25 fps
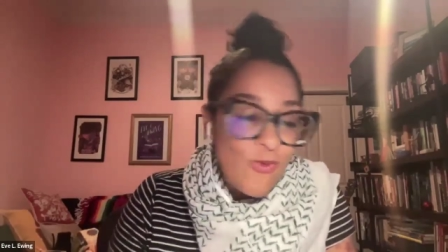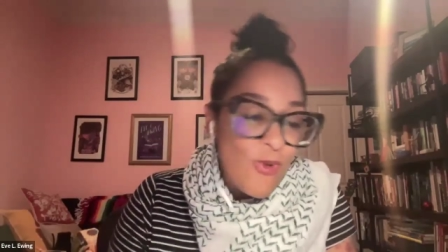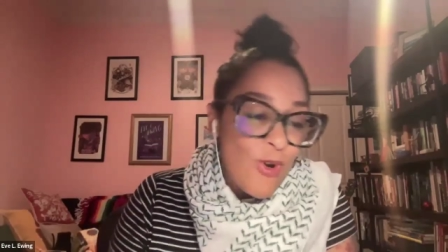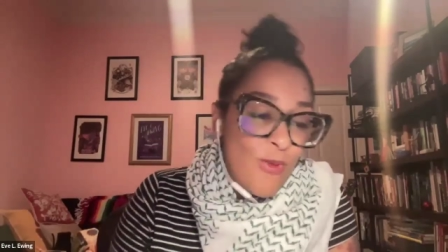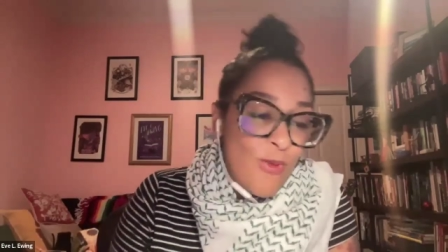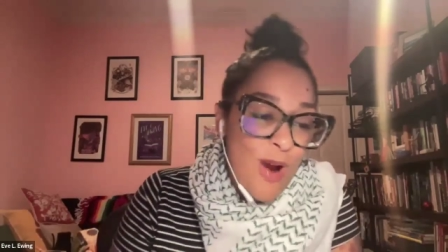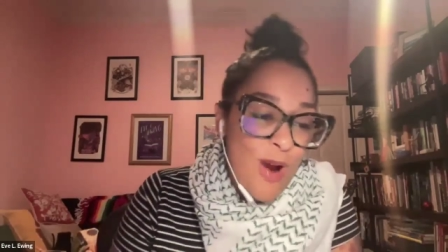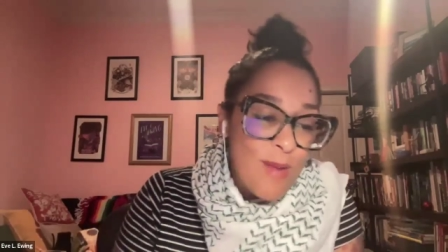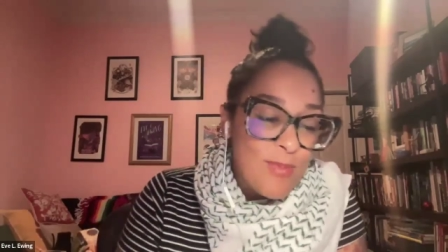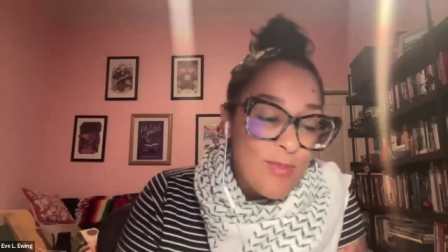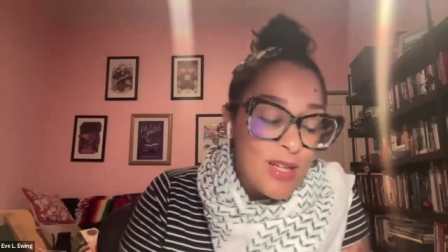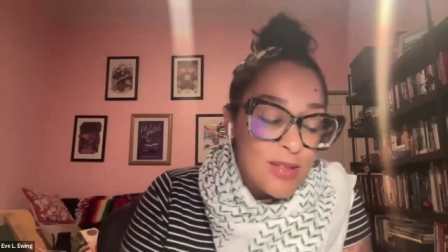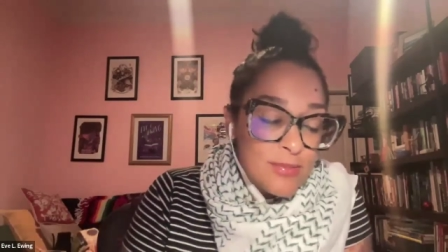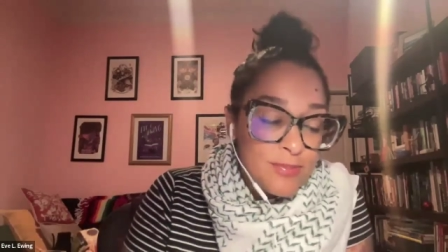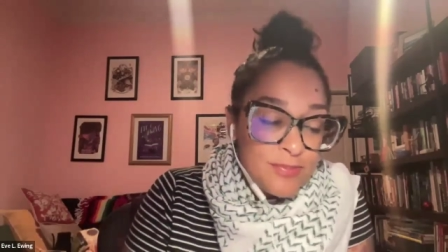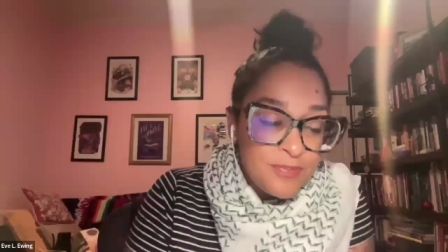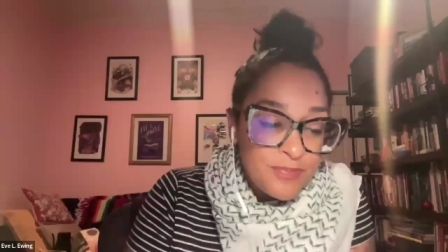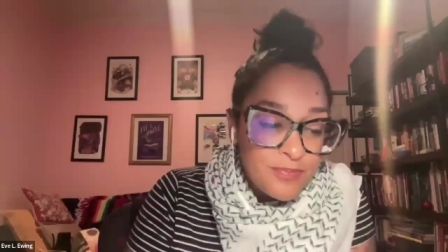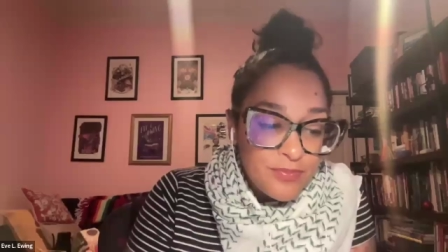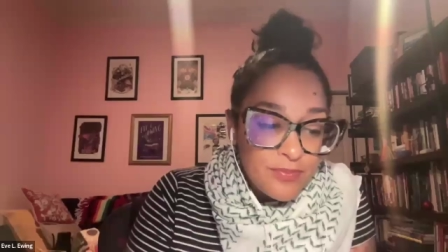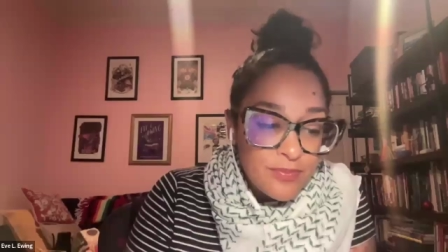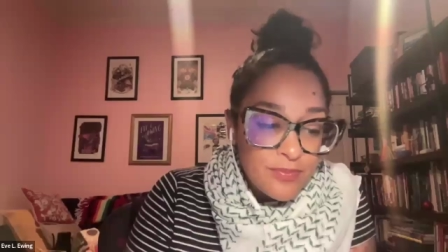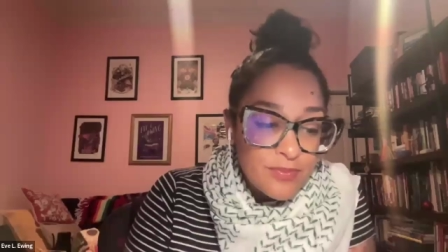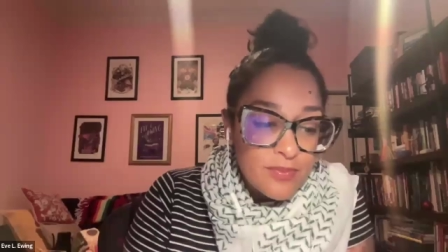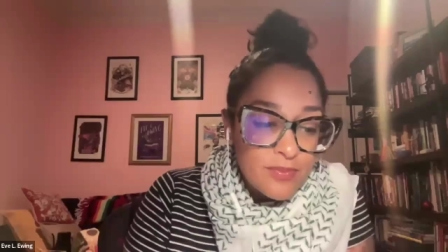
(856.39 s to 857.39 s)
wrap up.
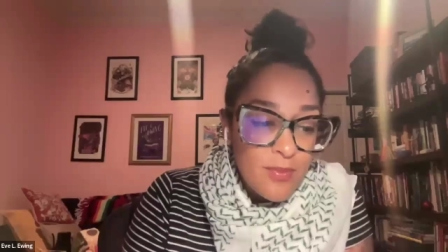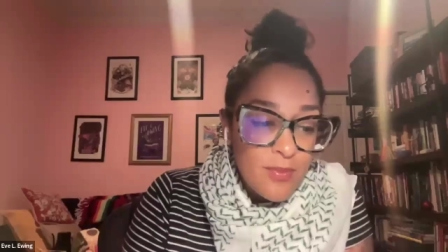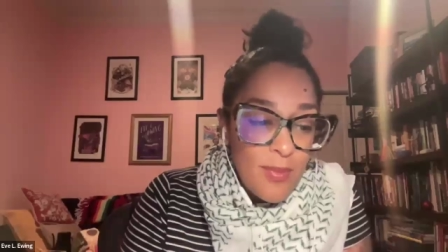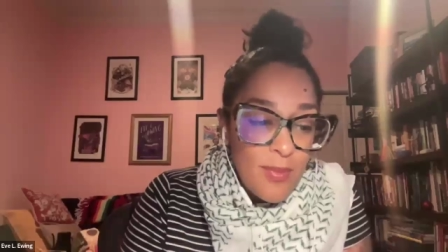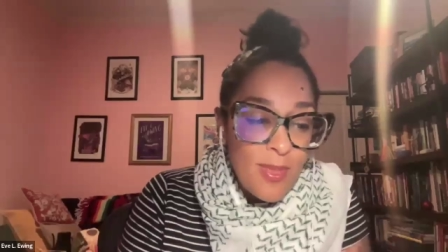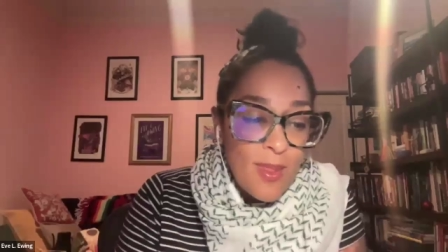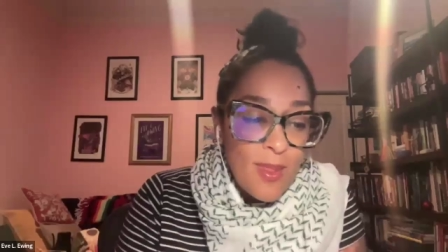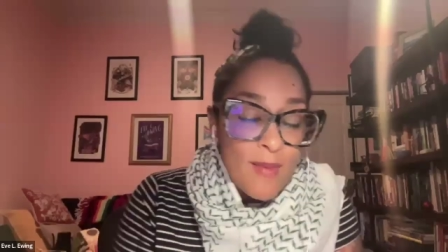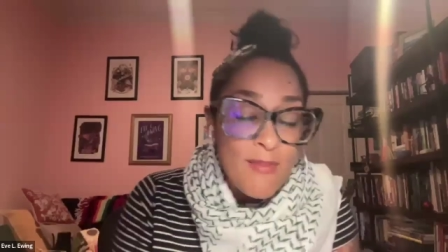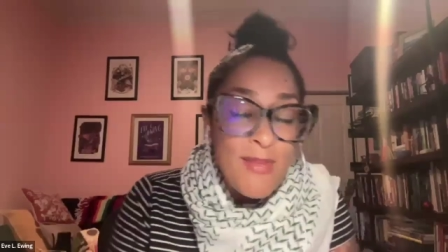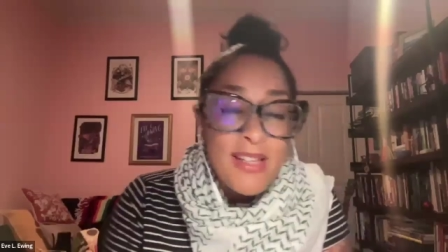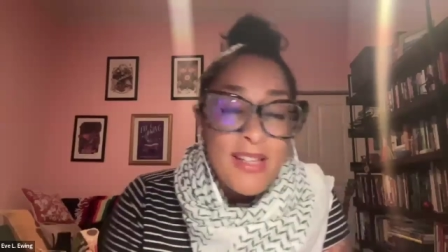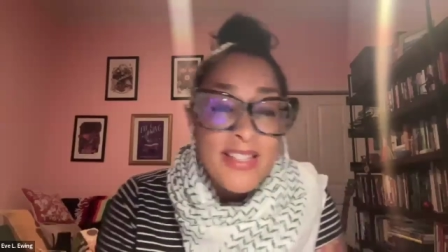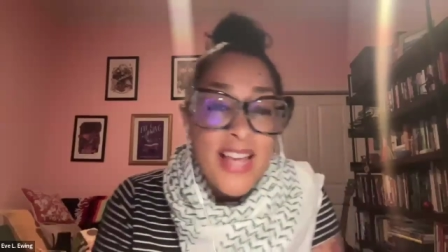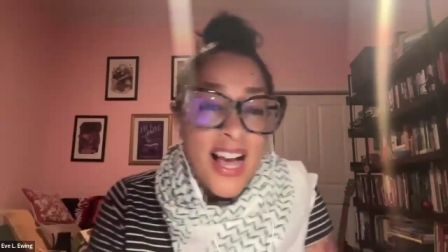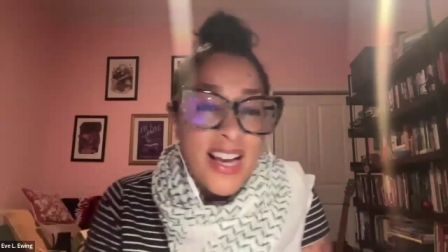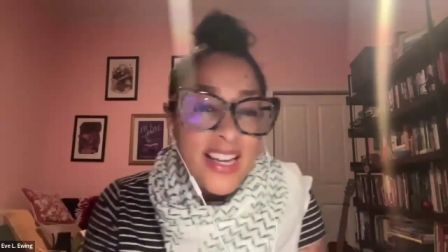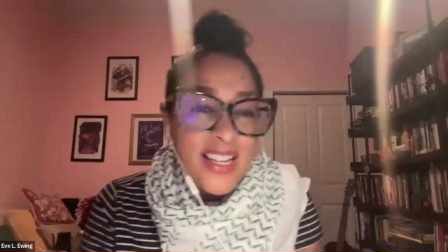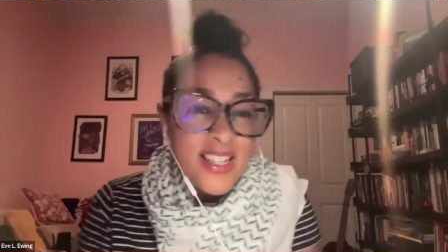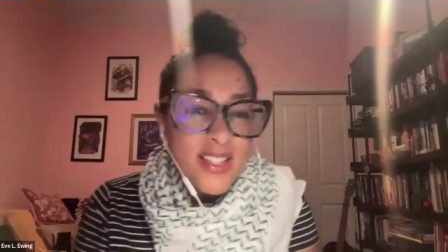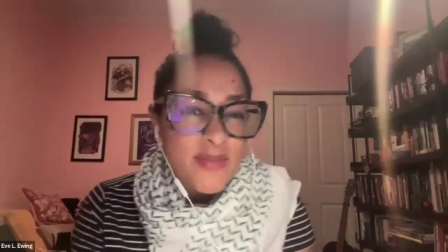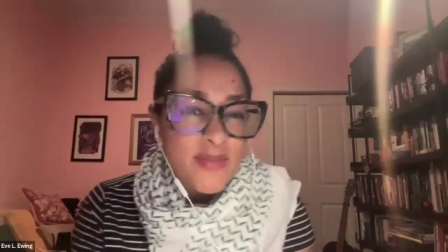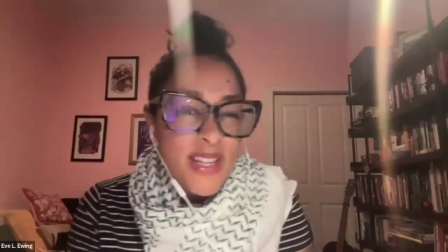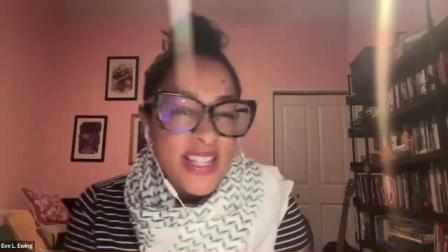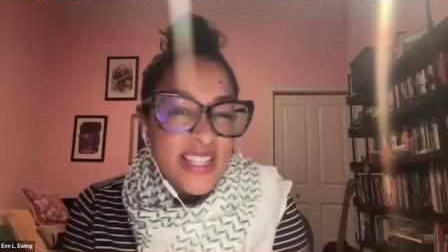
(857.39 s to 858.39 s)
My
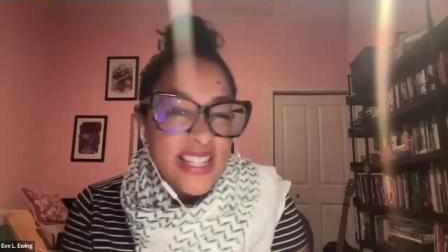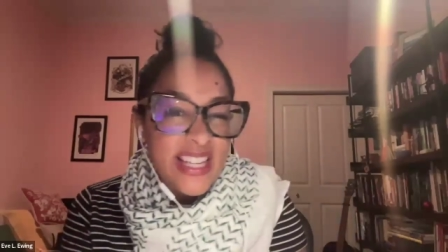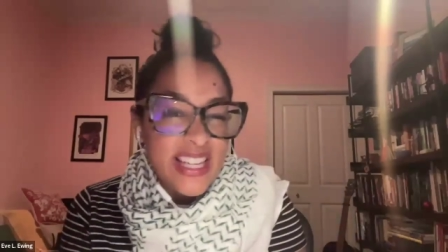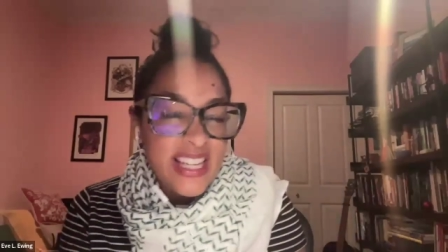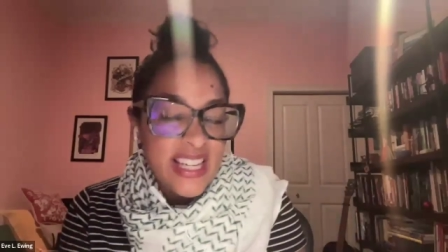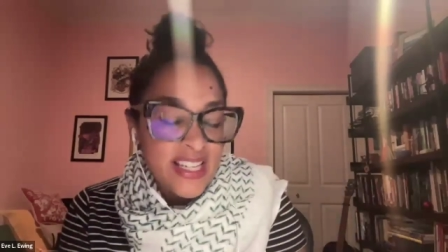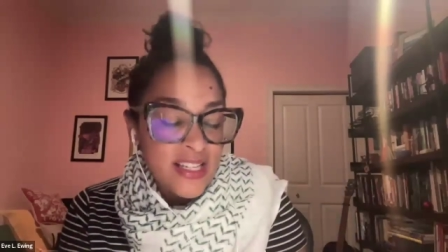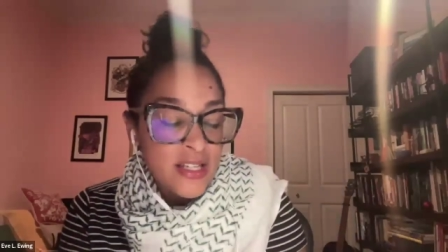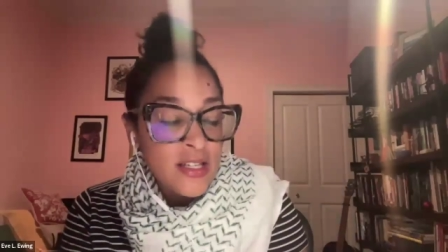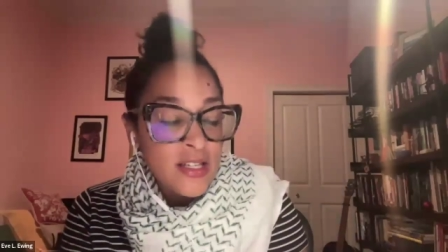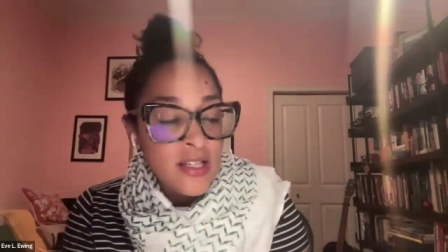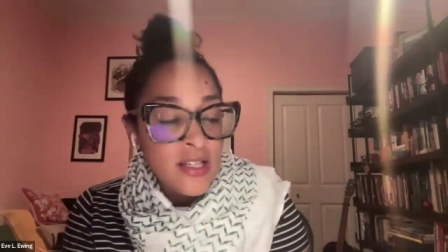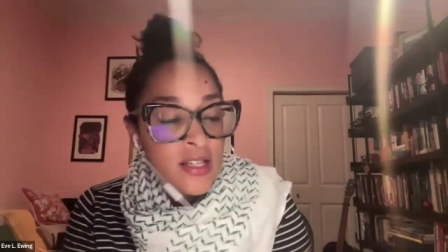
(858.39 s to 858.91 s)
sock is missing.